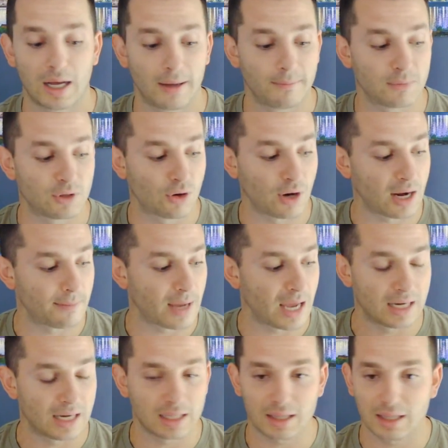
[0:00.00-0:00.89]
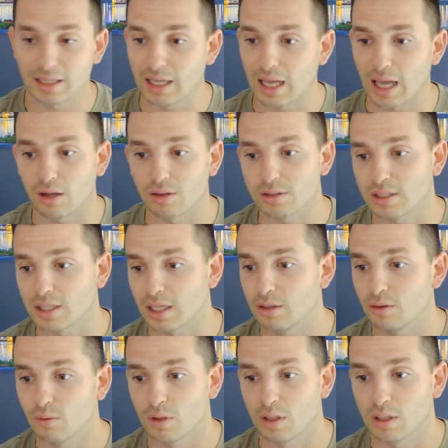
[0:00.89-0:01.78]
Graham, anything else that
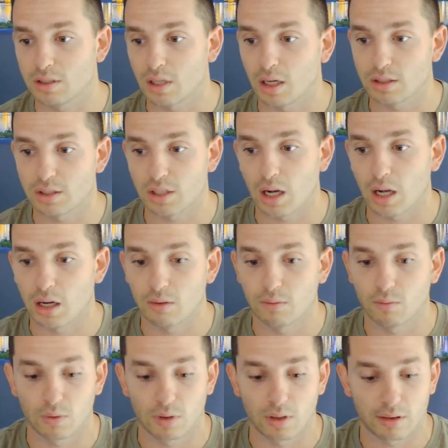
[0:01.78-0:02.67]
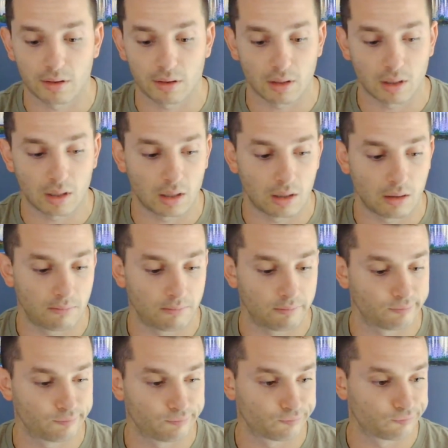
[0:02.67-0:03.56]
you want to touch on with
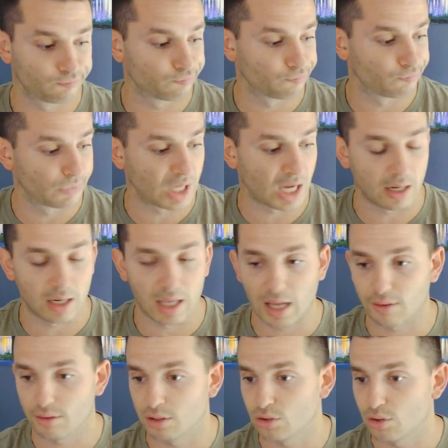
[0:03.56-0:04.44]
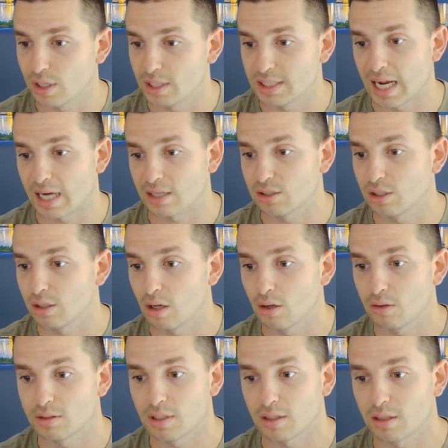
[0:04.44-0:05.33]
kind of how the transaction
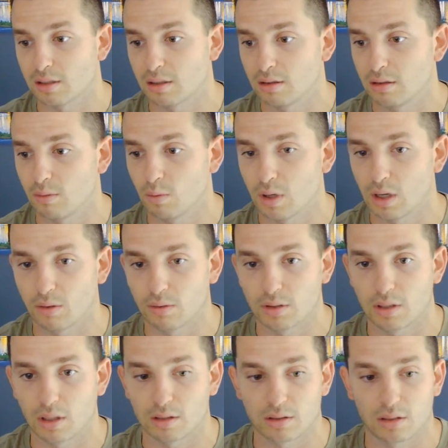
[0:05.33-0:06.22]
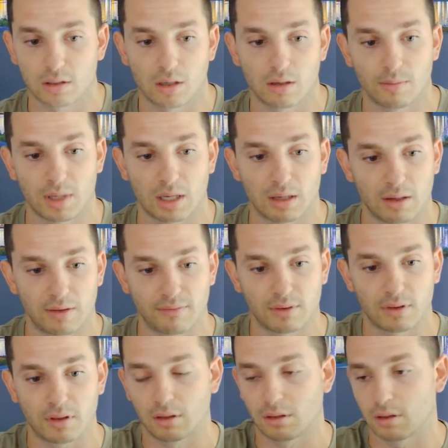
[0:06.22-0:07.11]
goes? I think you did well with touching on about
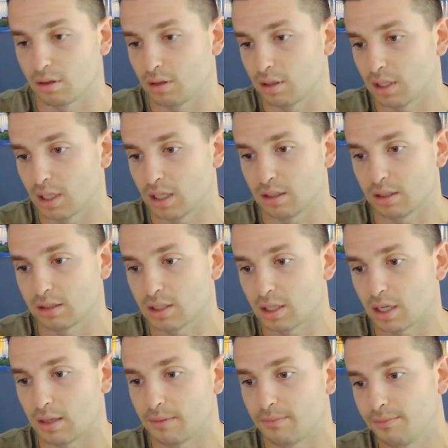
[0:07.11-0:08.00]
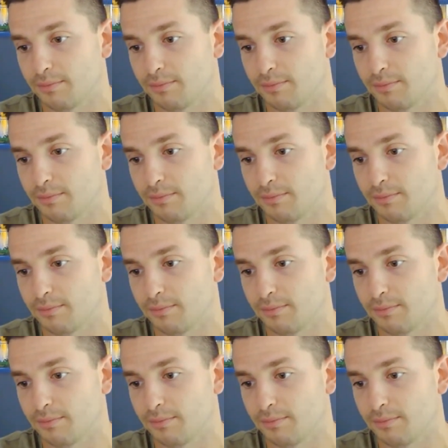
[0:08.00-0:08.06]
everything on the lending side.